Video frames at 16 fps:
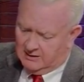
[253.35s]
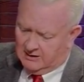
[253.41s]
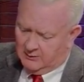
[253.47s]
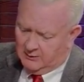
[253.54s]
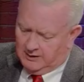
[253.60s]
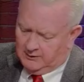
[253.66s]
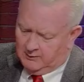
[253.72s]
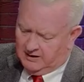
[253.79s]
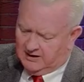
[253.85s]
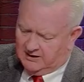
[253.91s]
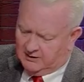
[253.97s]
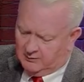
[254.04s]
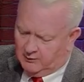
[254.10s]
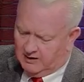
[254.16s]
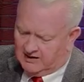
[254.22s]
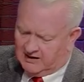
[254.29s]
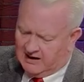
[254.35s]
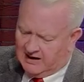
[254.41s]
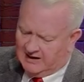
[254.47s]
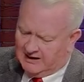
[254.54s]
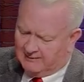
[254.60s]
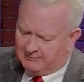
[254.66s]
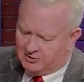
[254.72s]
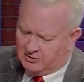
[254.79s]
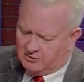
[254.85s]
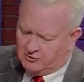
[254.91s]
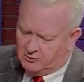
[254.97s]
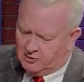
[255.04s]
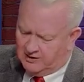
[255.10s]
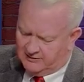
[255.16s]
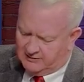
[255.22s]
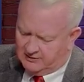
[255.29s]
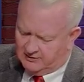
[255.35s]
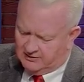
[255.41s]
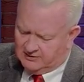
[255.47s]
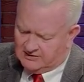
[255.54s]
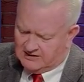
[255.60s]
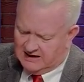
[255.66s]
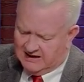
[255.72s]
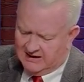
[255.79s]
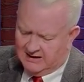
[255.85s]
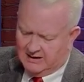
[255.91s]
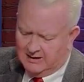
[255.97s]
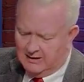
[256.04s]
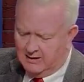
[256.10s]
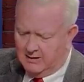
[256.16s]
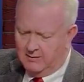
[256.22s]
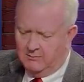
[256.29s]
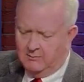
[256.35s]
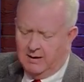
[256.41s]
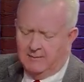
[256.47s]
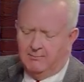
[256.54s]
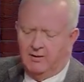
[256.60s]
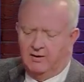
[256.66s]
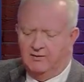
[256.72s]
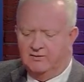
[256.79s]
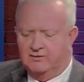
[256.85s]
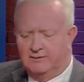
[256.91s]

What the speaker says: We had gotten up to 210 members.